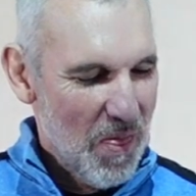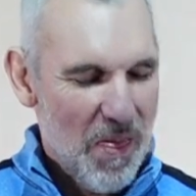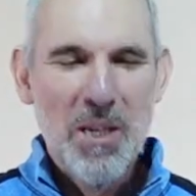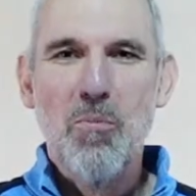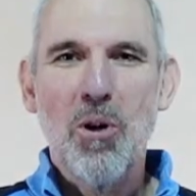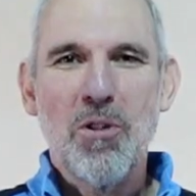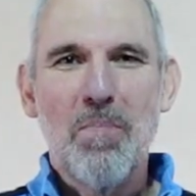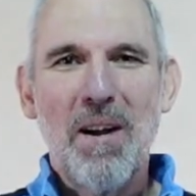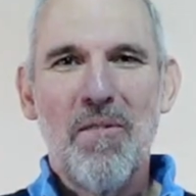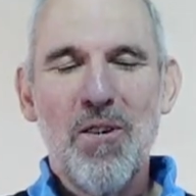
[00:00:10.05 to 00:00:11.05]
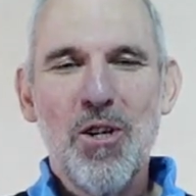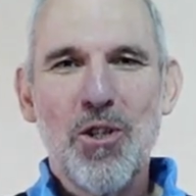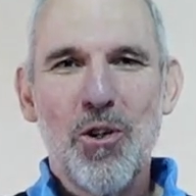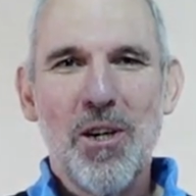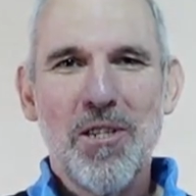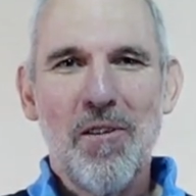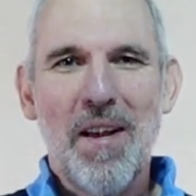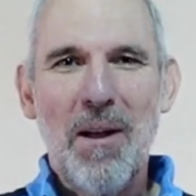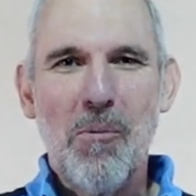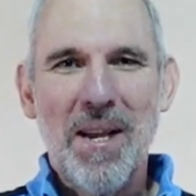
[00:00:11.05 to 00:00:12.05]
This wasn't my first choice of
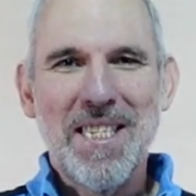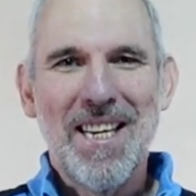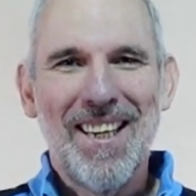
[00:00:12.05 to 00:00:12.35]
helmet.